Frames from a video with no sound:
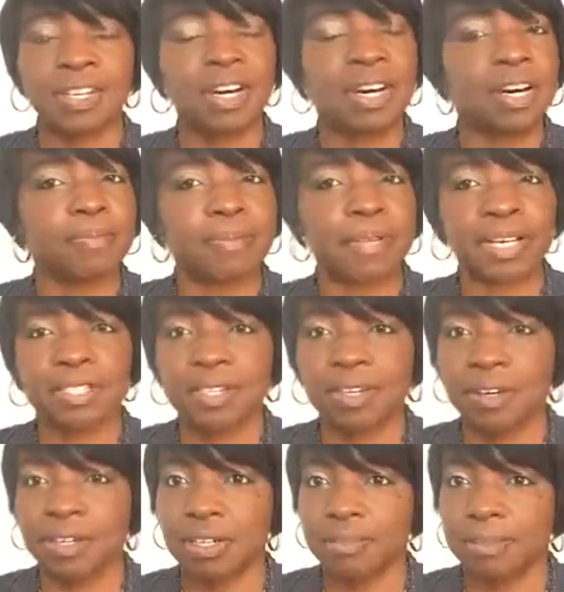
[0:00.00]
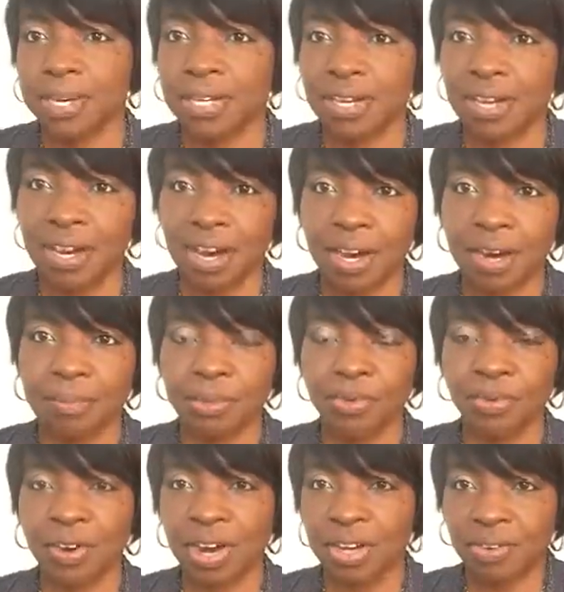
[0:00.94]
I'm not talking about a
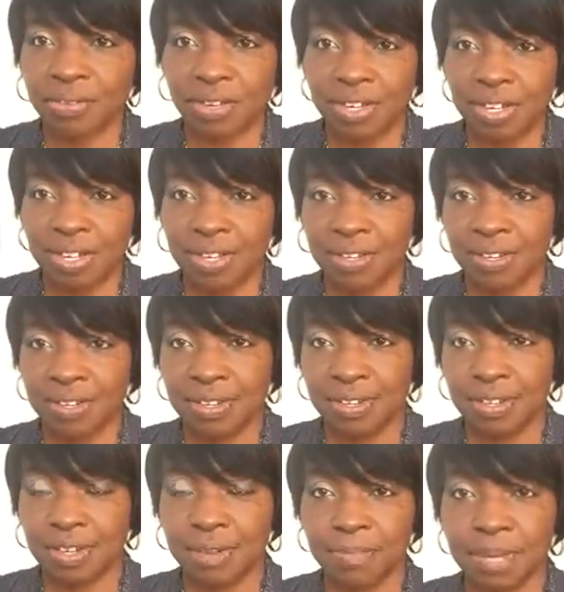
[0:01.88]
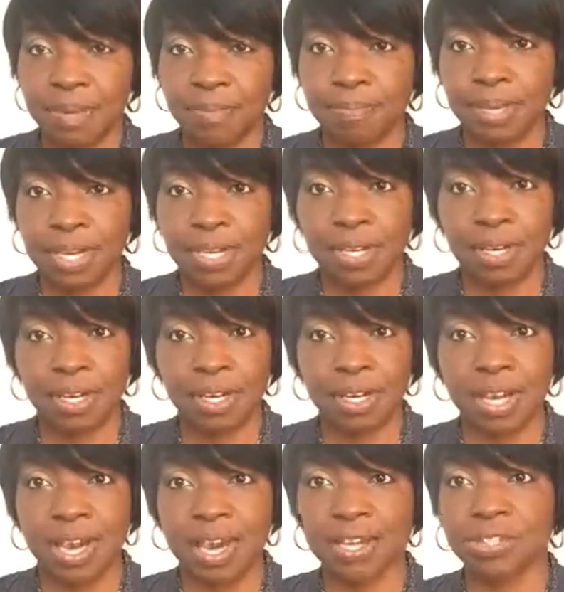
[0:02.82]
camaraderie commitment, a
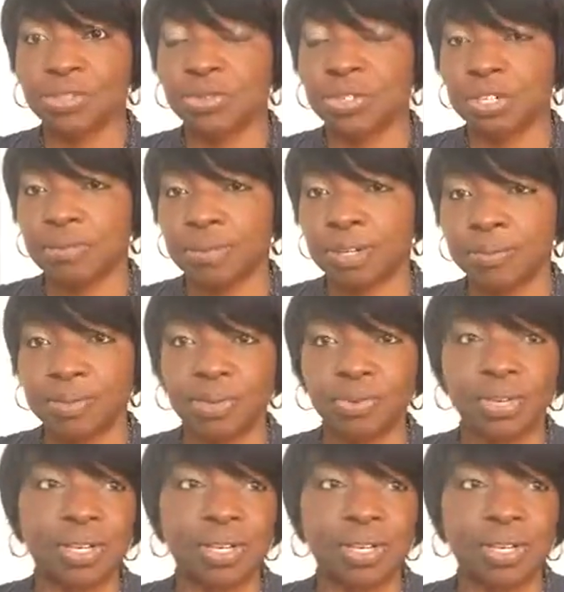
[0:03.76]
casual commitment.